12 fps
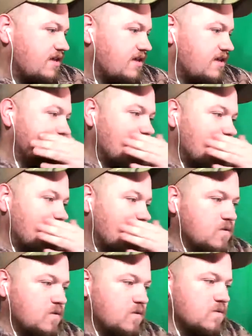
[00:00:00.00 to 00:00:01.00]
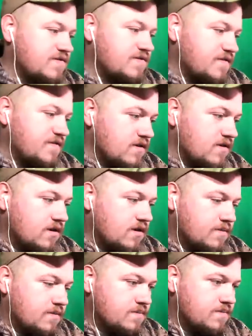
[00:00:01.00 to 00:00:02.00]
bought my Taurus for
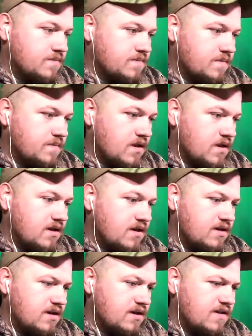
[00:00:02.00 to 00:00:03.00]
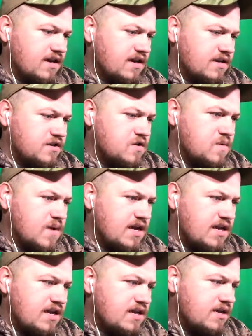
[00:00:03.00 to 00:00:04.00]
I think I got
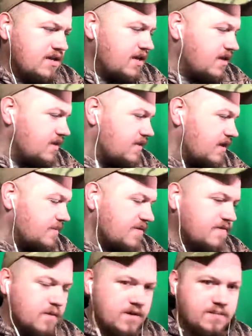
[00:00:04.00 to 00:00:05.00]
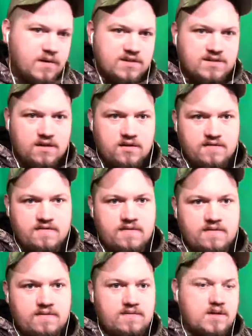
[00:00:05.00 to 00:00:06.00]
$280 and they gave me $40 off.
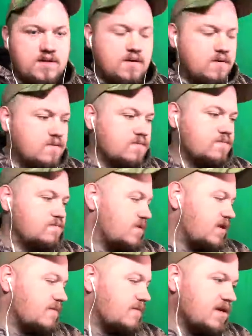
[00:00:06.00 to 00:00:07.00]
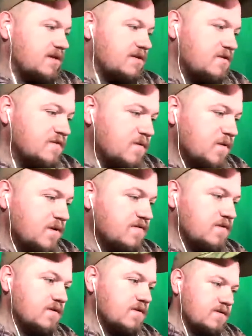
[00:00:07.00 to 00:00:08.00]
So that ain't bad. $240
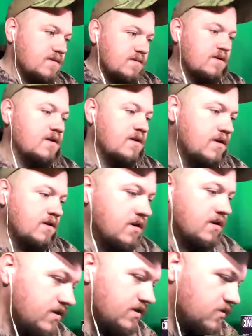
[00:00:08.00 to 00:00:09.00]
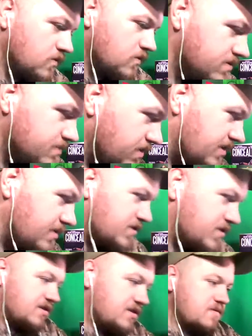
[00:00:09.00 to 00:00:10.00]
for a Taurus Millennium
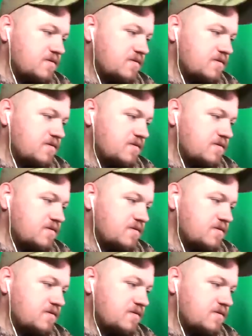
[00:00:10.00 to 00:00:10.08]
G2.